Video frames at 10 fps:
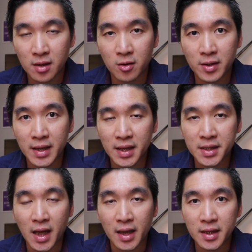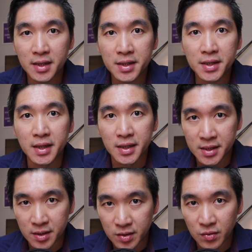to learn data science is
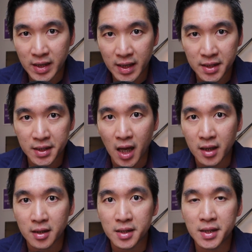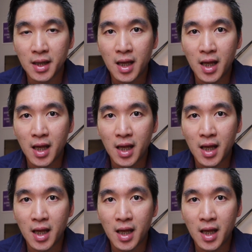to do data science